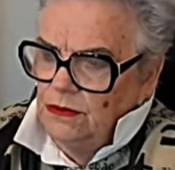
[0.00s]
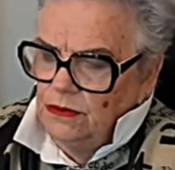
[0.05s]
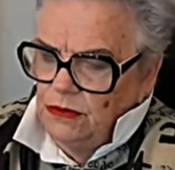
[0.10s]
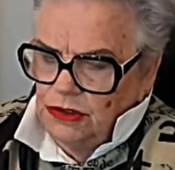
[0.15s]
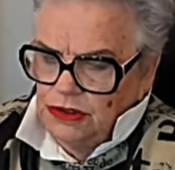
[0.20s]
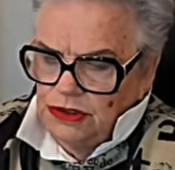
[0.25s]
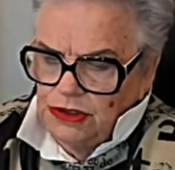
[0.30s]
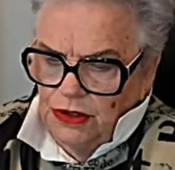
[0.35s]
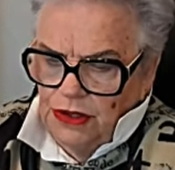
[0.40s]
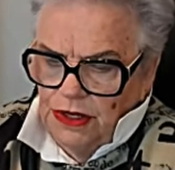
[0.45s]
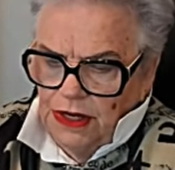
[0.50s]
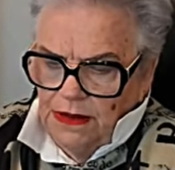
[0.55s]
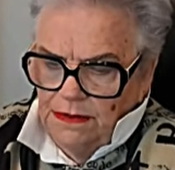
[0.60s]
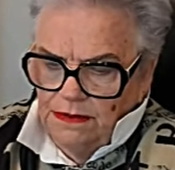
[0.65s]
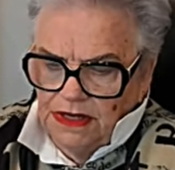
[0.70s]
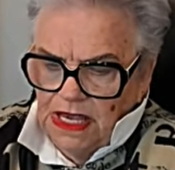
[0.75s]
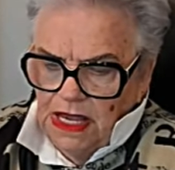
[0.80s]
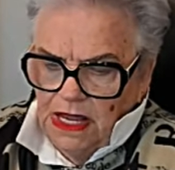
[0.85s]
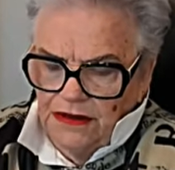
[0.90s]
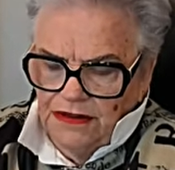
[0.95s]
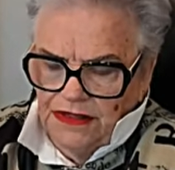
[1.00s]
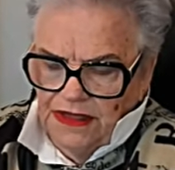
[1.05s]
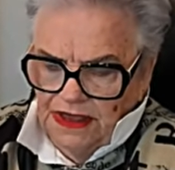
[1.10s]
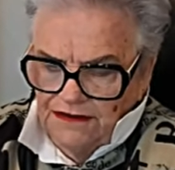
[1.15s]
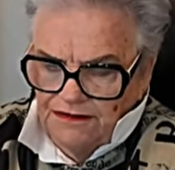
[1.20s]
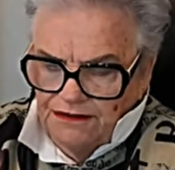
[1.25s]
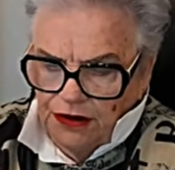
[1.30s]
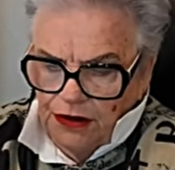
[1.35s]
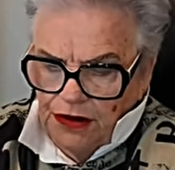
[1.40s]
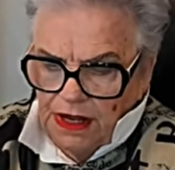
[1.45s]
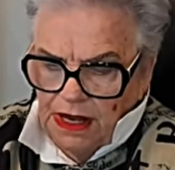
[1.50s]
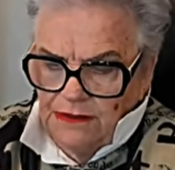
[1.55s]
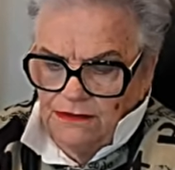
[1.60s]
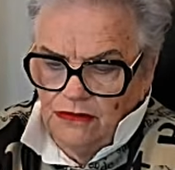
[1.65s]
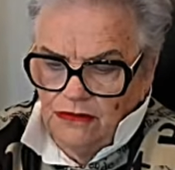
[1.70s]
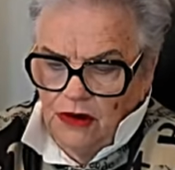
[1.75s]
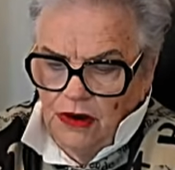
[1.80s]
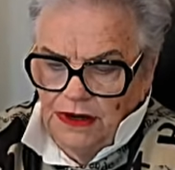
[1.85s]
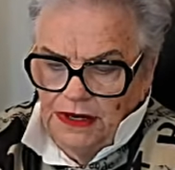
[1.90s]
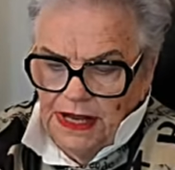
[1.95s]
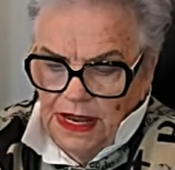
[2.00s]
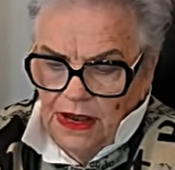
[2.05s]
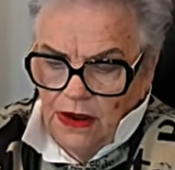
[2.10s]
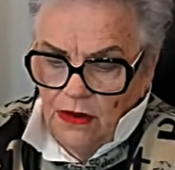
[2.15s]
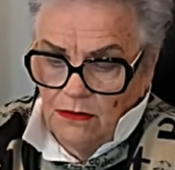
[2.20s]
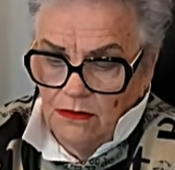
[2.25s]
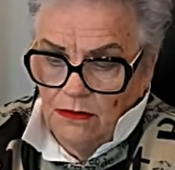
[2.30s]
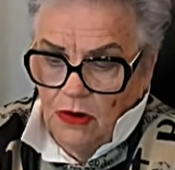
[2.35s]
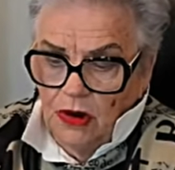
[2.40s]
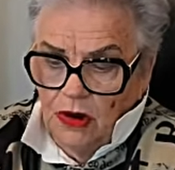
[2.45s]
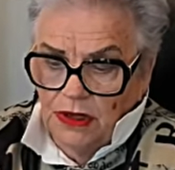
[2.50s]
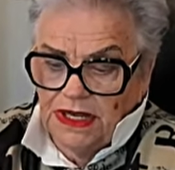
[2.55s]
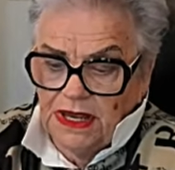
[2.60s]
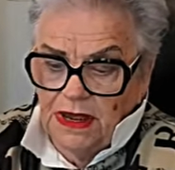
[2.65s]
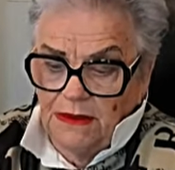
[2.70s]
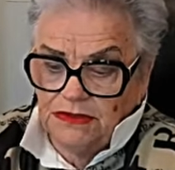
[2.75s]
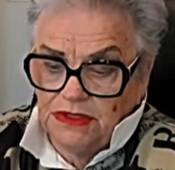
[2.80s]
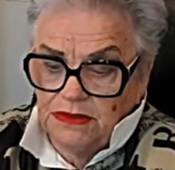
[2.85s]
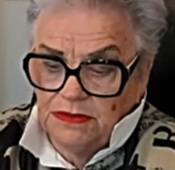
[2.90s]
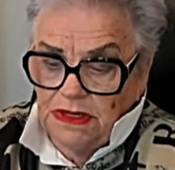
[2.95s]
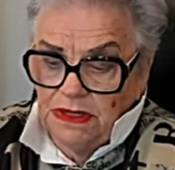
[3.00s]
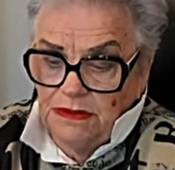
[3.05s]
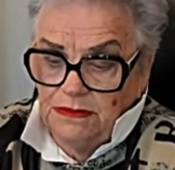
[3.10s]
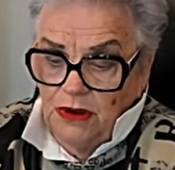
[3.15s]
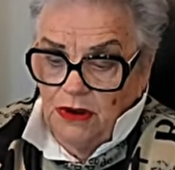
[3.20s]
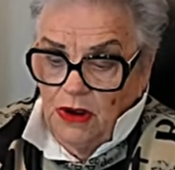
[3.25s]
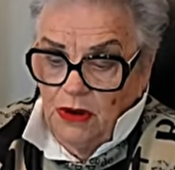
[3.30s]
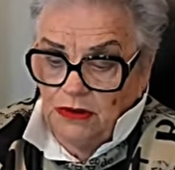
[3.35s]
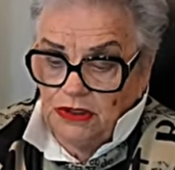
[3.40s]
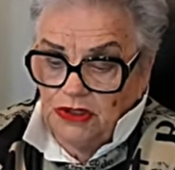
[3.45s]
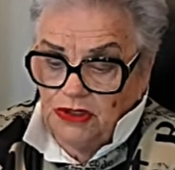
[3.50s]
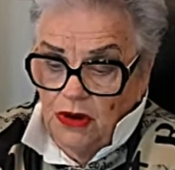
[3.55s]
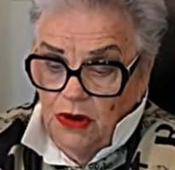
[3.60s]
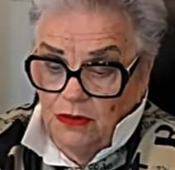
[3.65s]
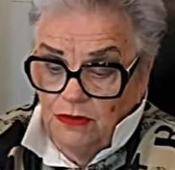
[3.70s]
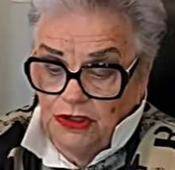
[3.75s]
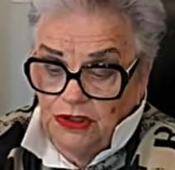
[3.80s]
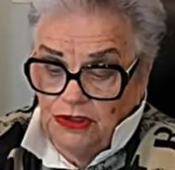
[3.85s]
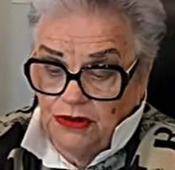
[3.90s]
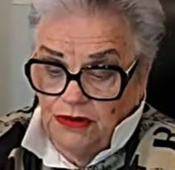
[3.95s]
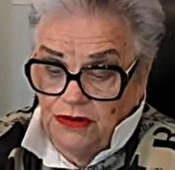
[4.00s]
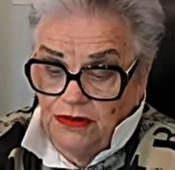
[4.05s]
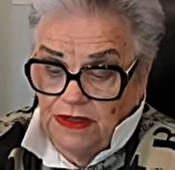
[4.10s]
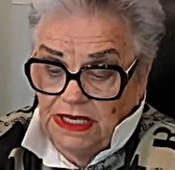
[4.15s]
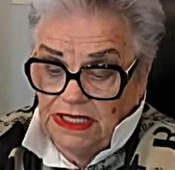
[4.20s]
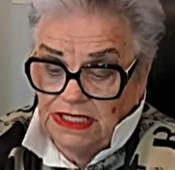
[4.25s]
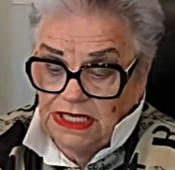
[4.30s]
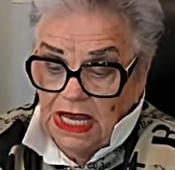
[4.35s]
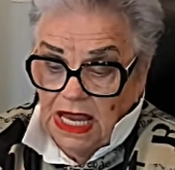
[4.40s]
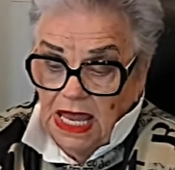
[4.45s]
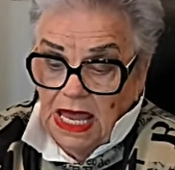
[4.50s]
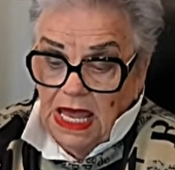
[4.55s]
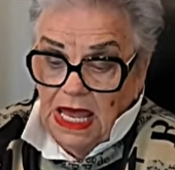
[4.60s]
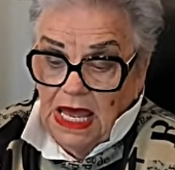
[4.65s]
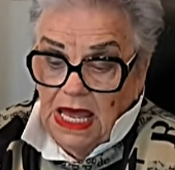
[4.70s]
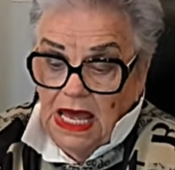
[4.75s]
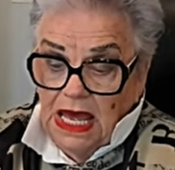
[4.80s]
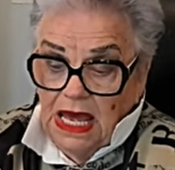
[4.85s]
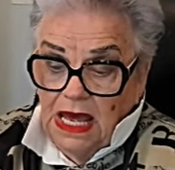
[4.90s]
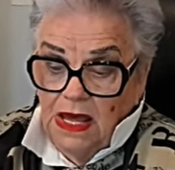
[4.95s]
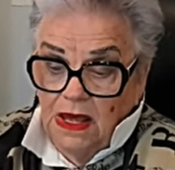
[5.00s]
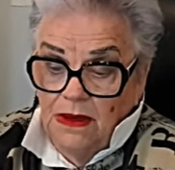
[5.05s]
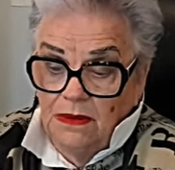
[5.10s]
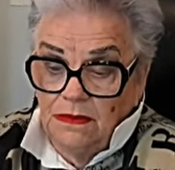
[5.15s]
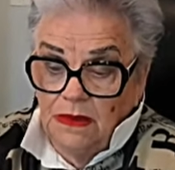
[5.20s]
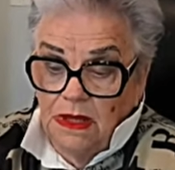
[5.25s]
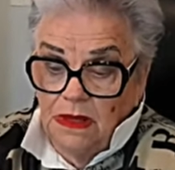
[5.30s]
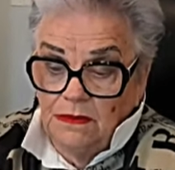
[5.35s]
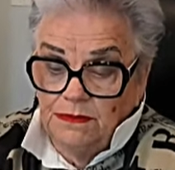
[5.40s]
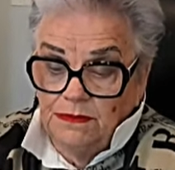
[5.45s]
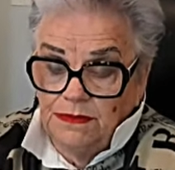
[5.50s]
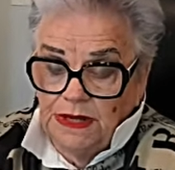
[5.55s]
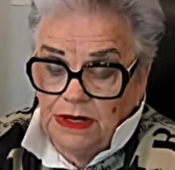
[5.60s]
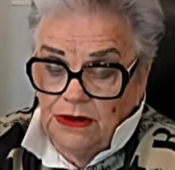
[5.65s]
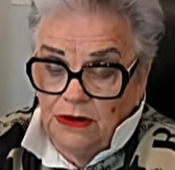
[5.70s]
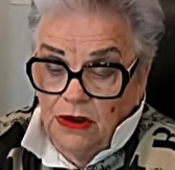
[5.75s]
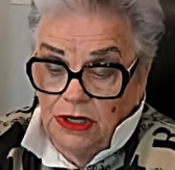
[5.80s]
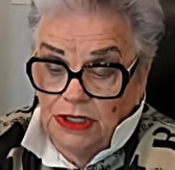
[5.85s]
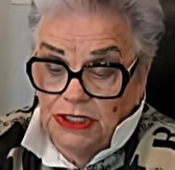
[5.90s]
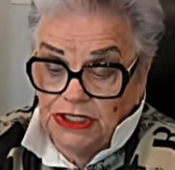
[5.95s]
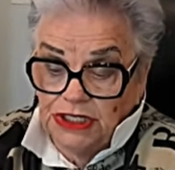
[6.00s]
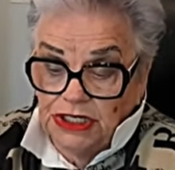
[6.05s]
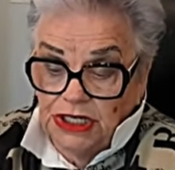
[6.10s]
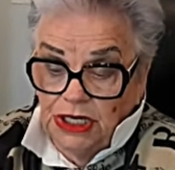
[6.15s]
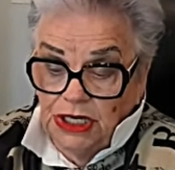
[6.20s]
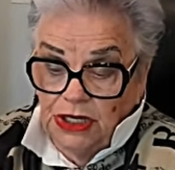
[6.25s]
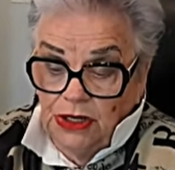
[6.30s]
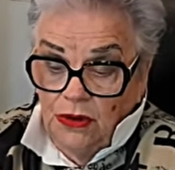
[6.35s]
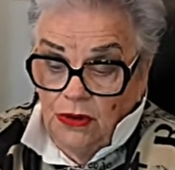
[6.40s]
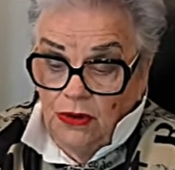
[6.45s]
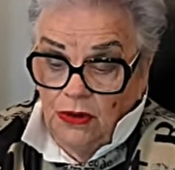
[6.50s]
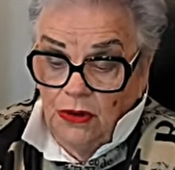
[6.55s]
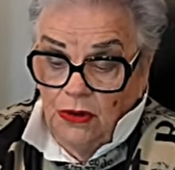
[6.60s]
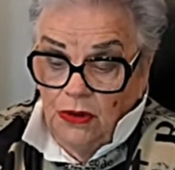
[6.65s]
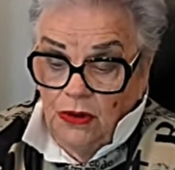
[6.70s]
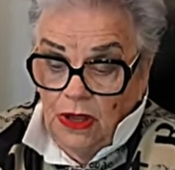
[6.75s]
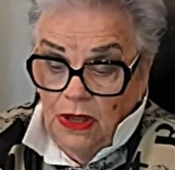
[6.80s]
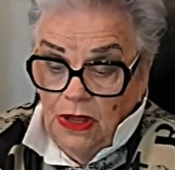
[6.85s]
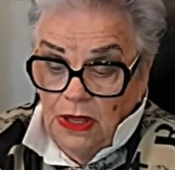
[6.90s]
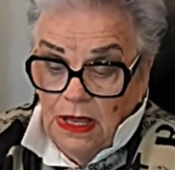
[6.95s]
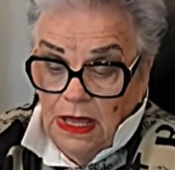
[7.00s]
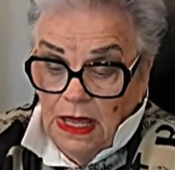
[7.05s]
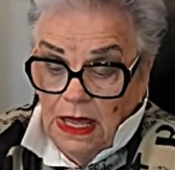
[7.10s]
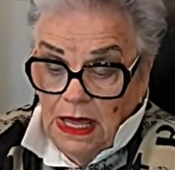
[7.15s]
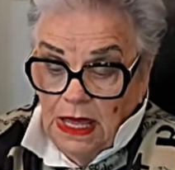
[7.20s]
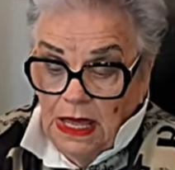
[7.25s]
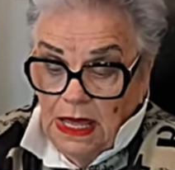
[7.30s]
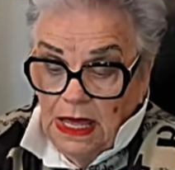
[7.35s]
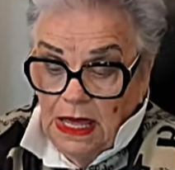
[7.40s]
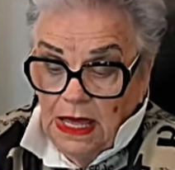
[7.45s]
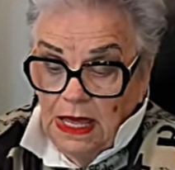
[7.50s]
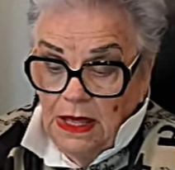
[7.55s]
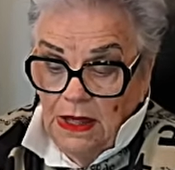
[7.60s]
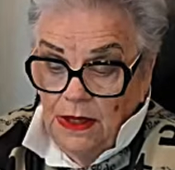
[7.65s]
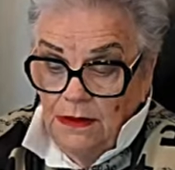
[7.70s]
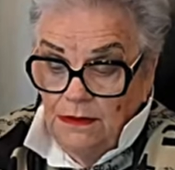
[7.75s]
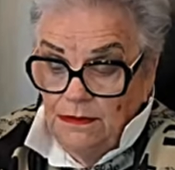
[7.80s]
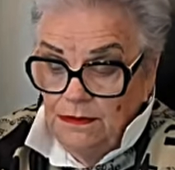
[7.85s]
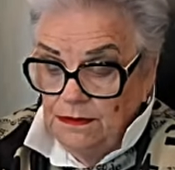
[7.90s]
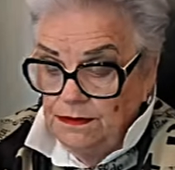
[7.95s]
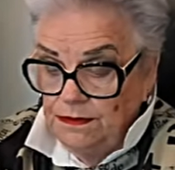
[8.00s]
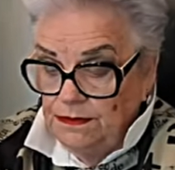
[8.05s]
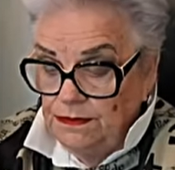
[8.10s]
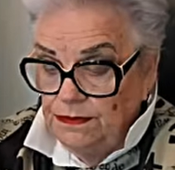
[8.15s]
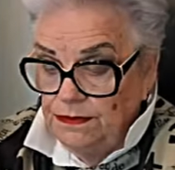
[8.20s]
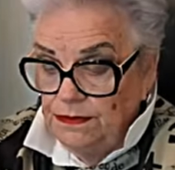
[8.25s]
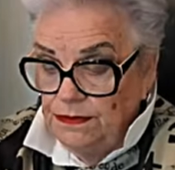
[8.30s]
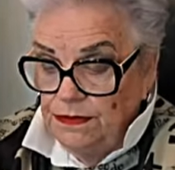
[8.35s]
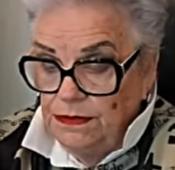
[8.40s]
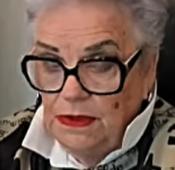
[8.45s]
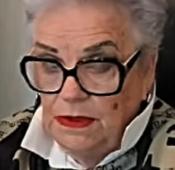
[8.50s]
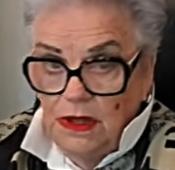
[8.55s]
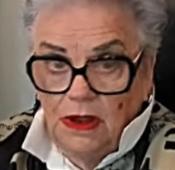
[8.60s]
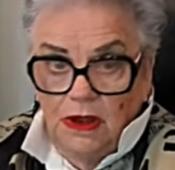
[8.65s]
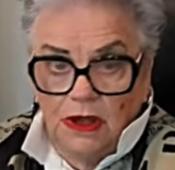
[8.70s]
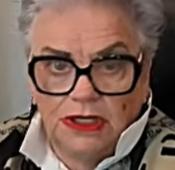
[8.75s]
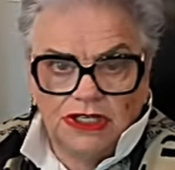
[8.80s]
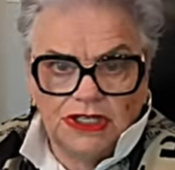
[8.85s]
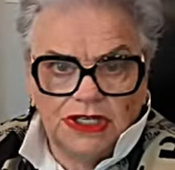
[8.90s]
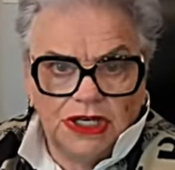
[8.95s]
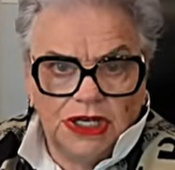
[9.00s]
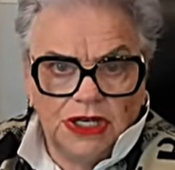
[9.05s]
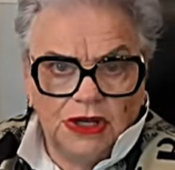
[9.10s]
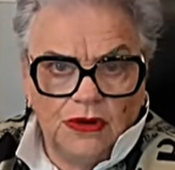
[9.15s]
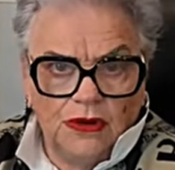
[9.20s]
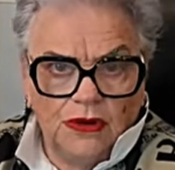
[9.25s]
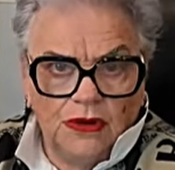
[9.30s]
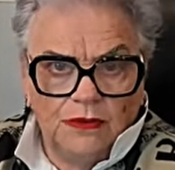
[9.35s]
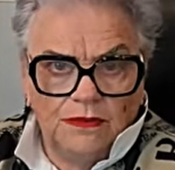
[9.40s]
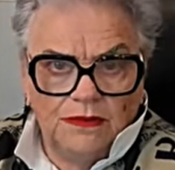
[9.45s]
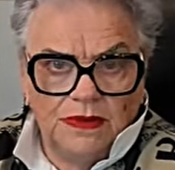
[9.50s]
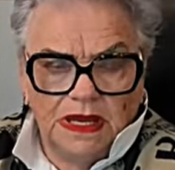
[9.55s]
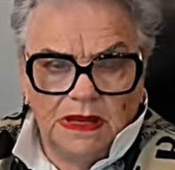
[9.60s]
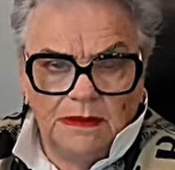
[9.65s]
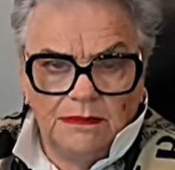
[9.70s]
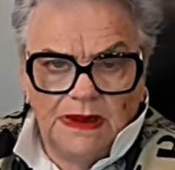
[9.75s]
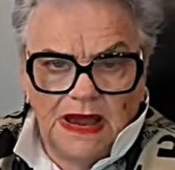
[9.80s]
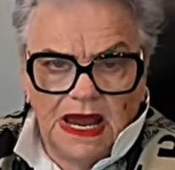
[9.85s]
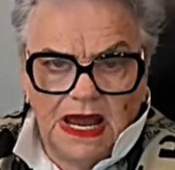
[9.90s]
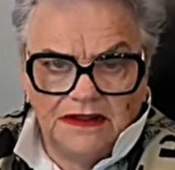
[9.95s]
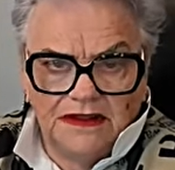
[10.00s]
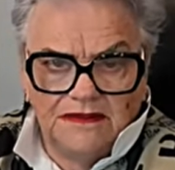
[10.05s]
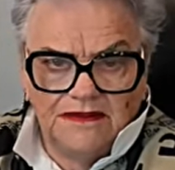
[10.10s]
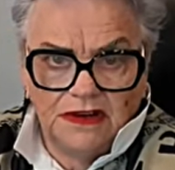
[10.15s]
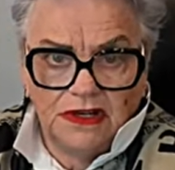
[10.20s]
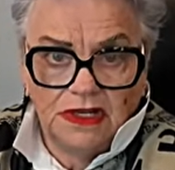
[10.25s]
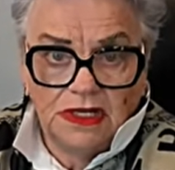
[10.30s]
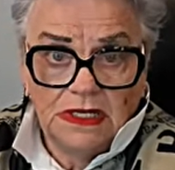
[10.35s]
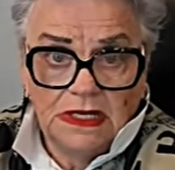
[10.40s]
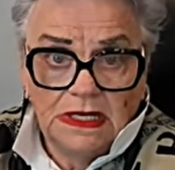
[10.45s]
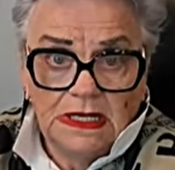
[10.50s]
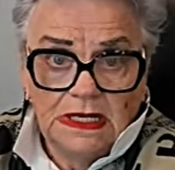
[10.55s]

What's her name? Can't think of her name right now. Might come to me by the time we do this. But I see her. I see her being part of it.